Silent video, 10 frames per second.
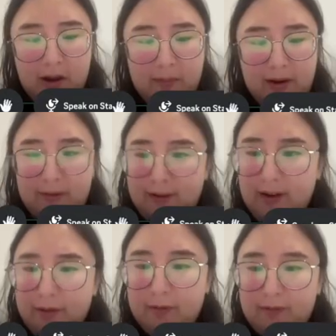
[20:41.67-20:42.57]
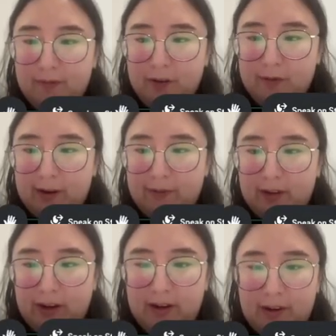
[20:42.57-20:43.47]
And if any of you have
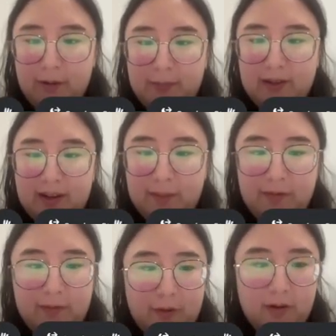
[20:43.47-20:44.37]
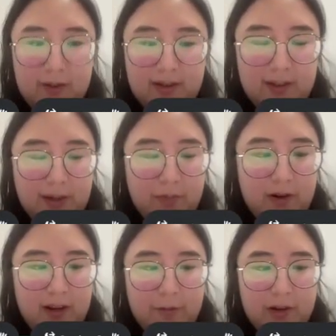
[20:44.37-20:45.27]
done web design before, this is like
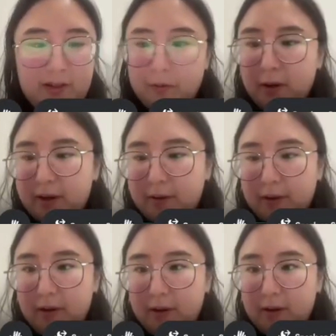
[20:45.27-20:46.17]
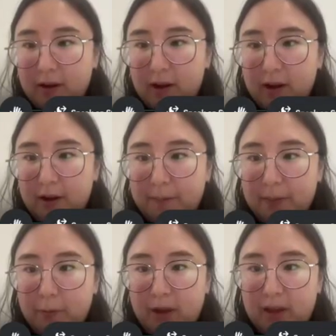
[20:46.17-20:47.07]
pretty one-to-one
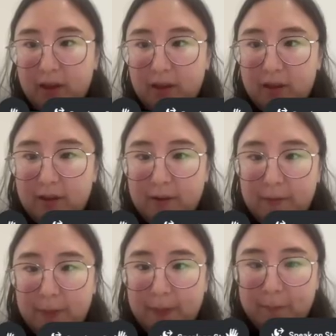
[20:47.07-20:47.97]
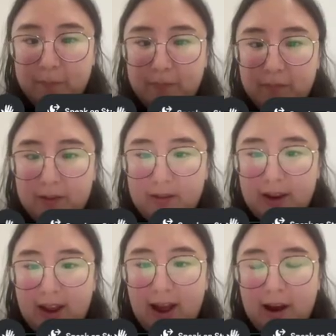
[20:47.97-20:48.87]
with
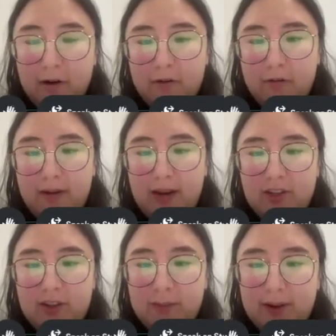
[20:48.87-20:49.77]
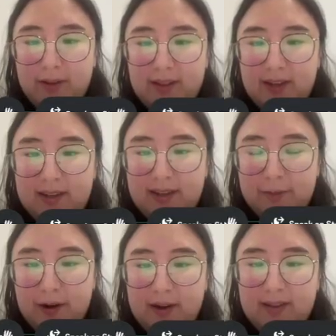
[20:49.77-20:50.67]
like how HTML,
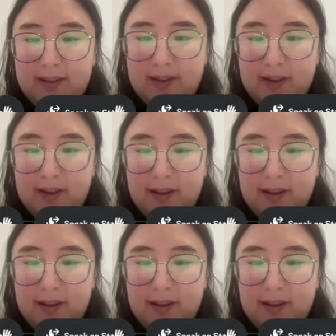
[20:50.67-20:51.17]
CSS works.